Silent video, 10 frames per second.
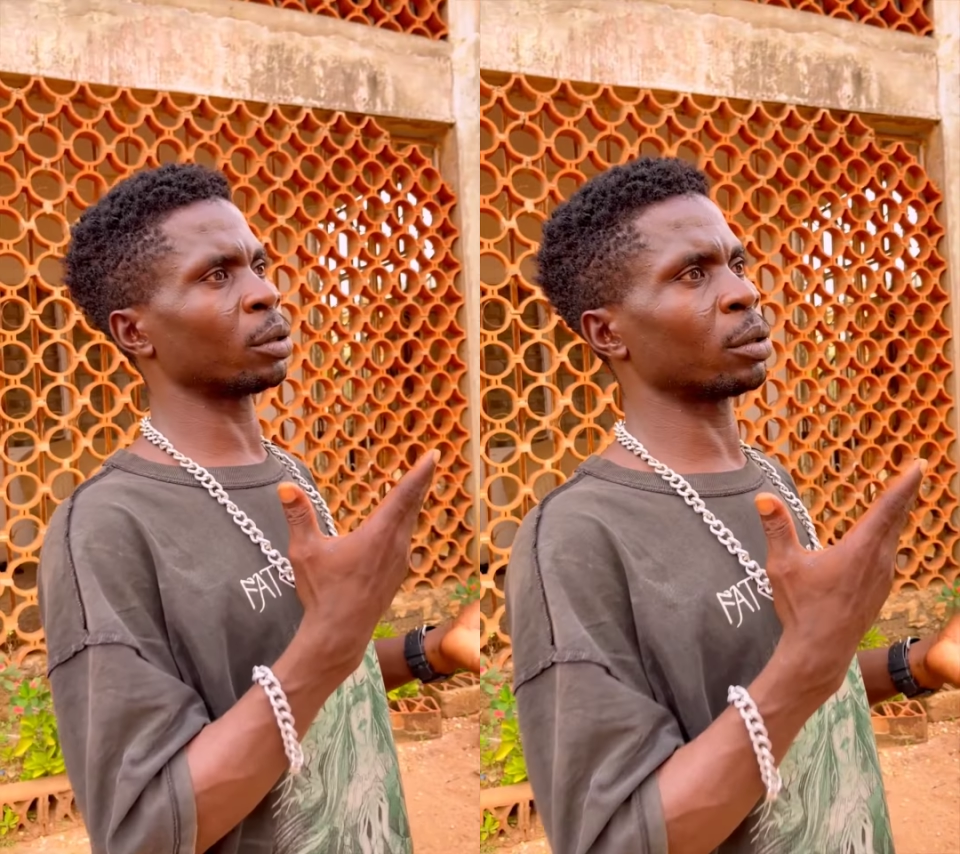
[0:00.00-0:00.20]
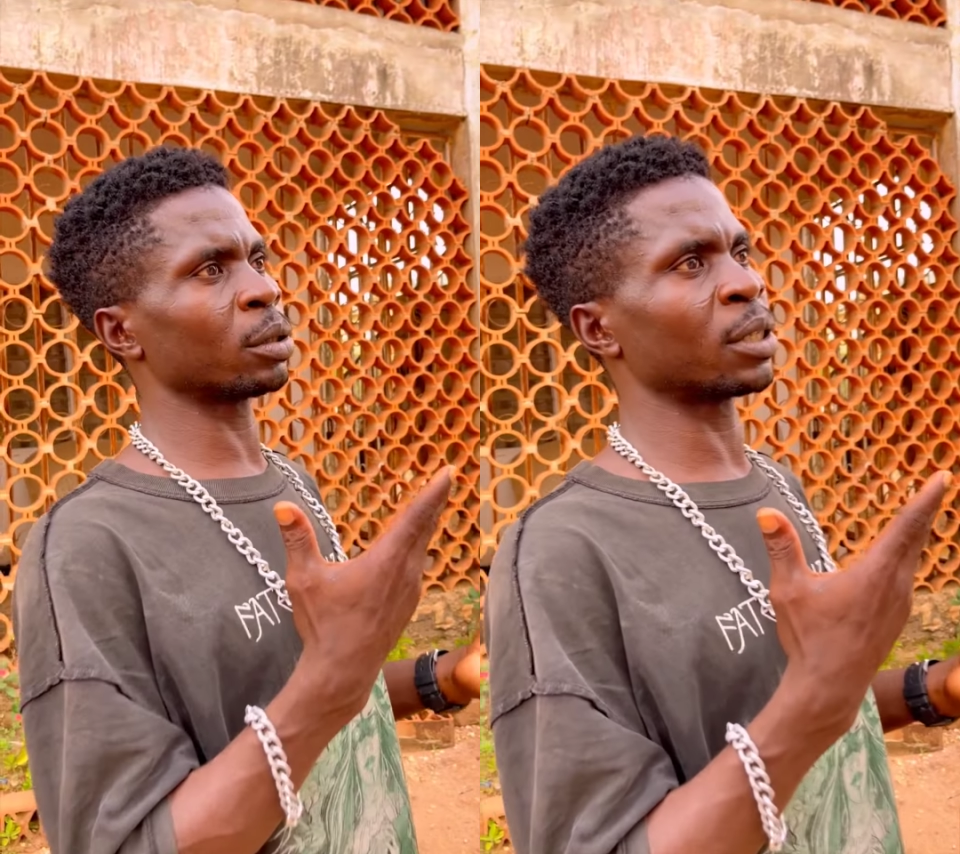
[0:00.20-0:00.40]

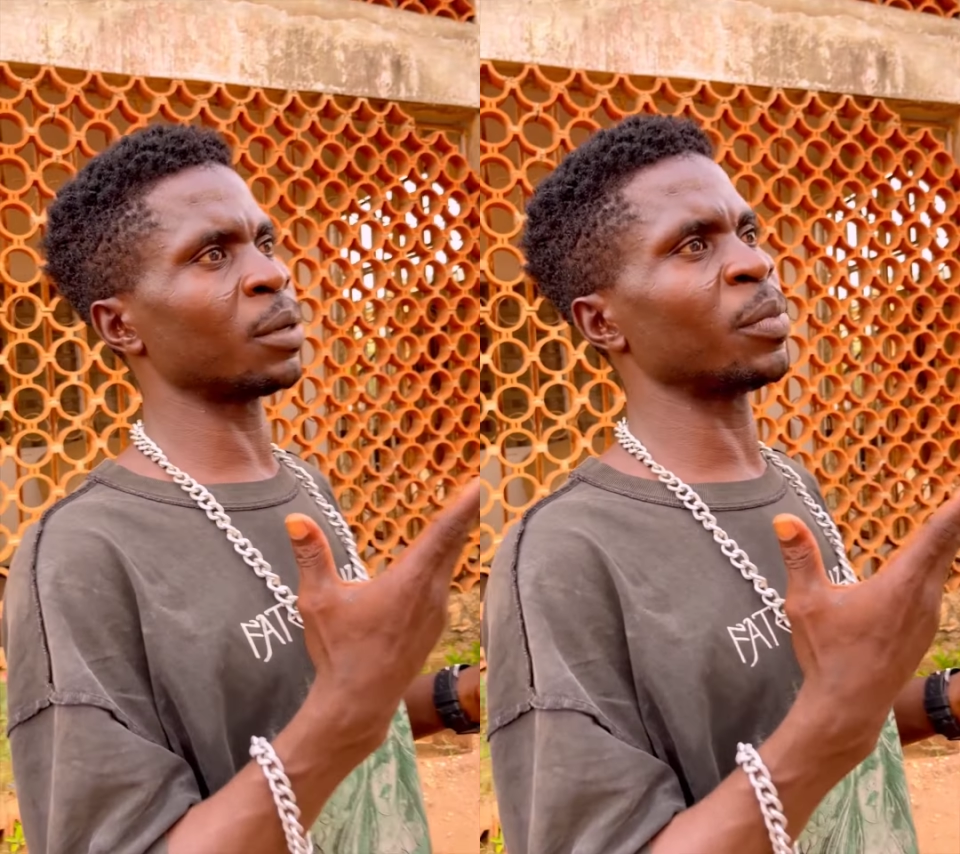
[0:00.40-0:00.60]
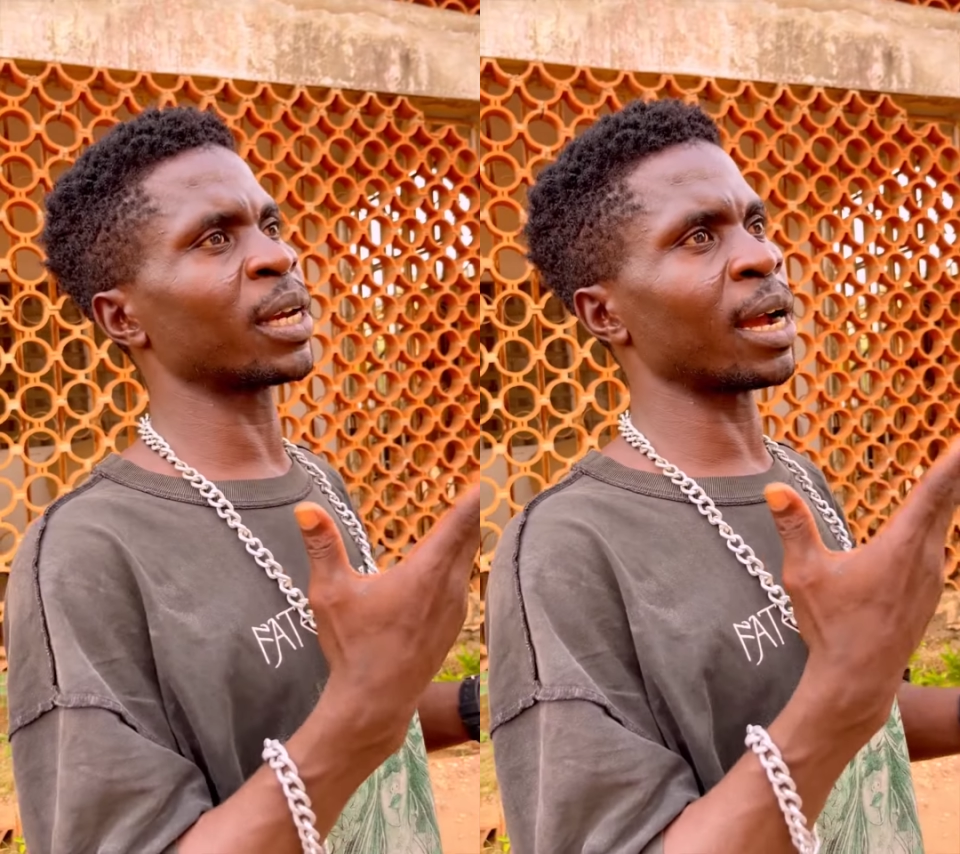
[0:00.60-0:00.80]
say
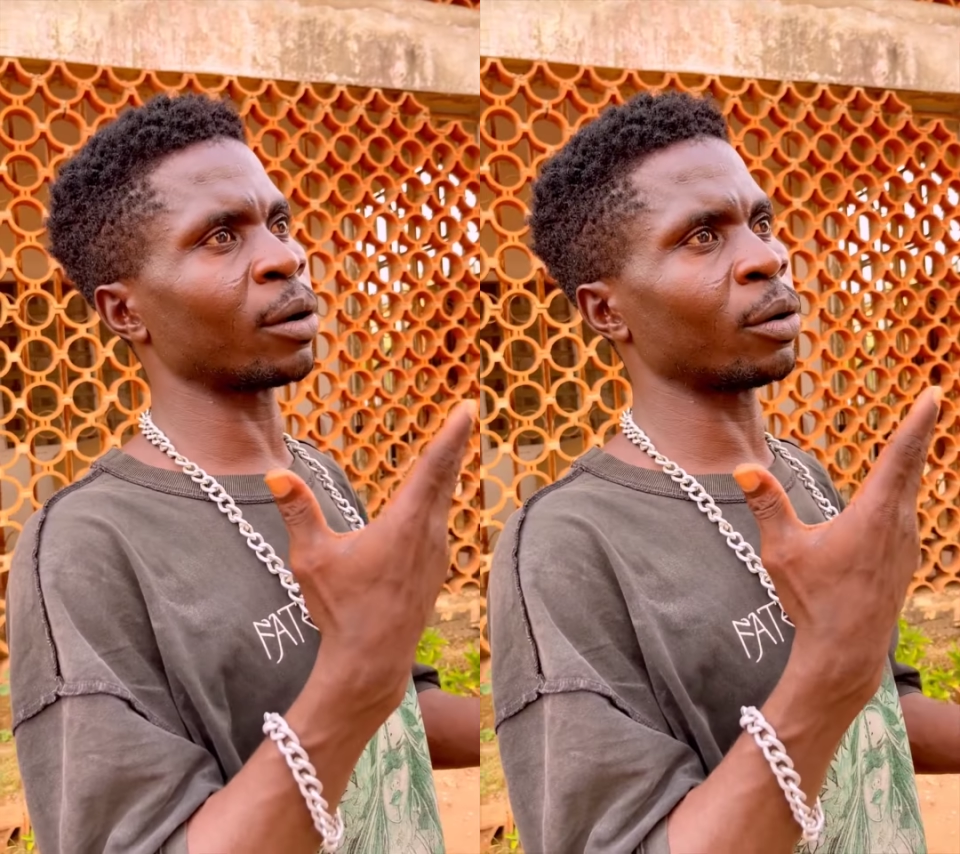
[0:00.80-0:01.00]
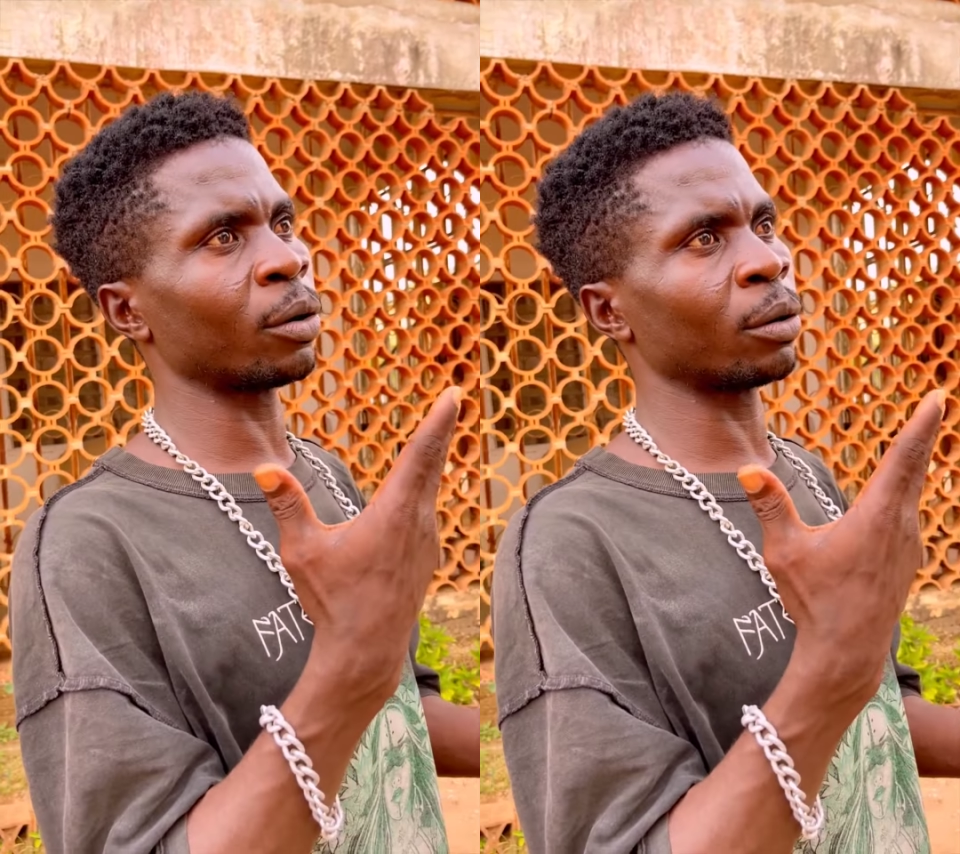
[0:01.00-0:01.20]
make I
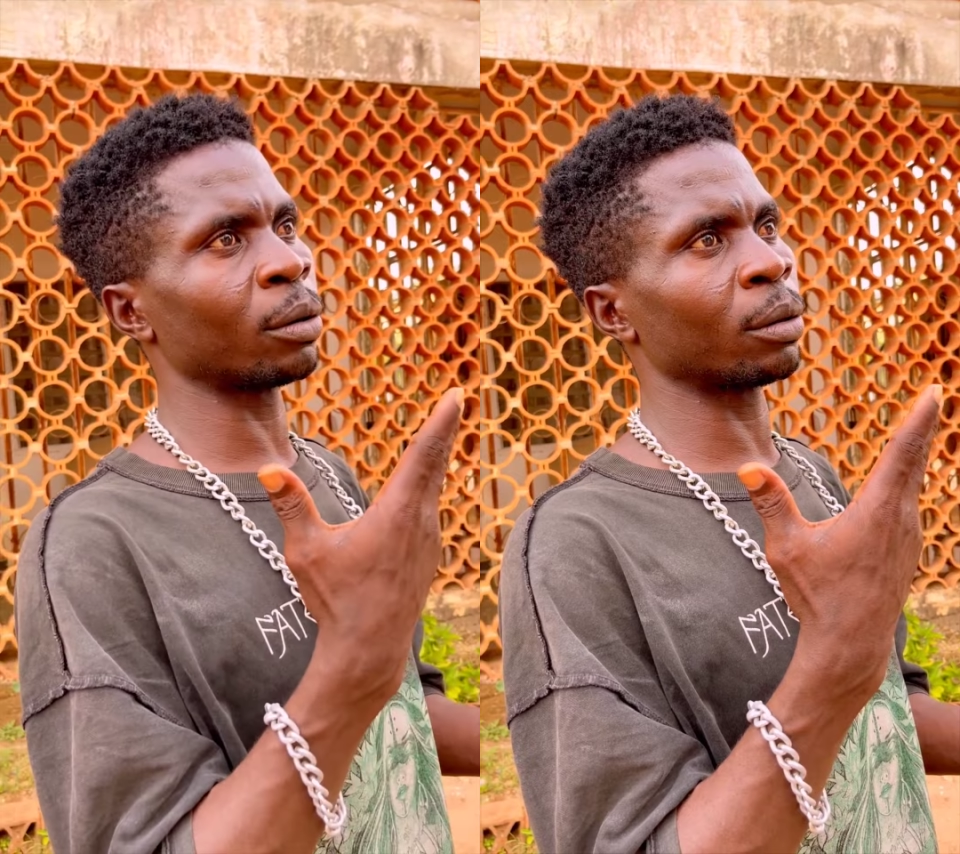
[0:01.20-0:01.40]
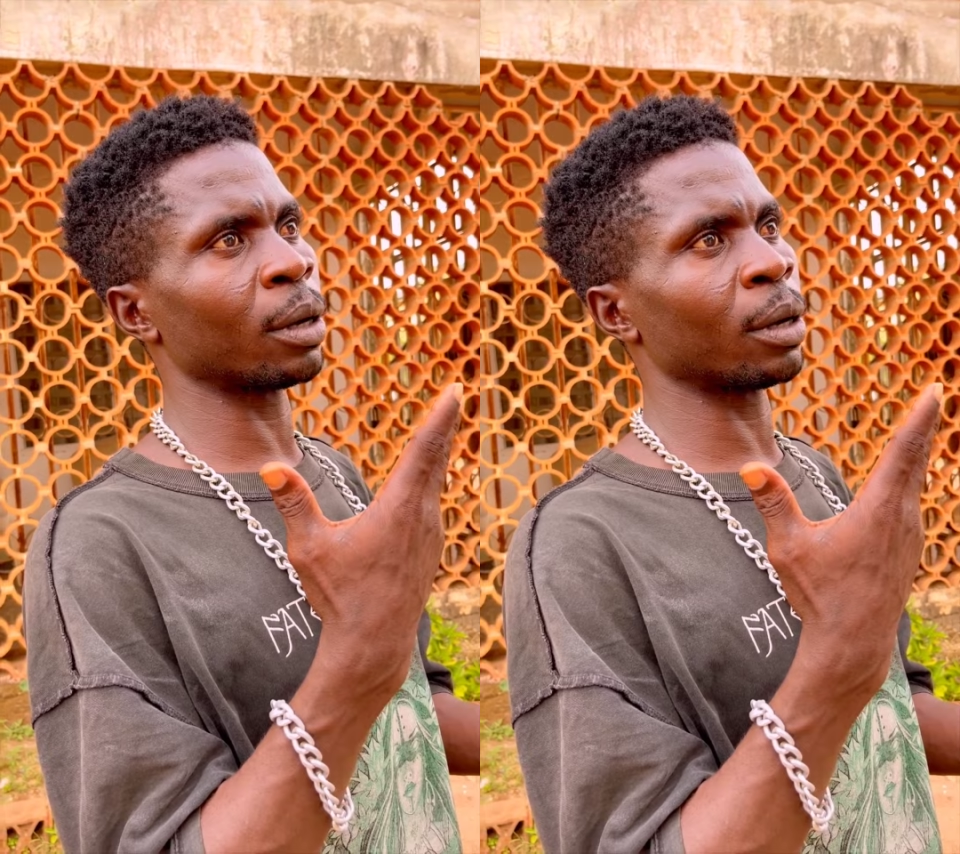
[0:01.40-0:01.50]
come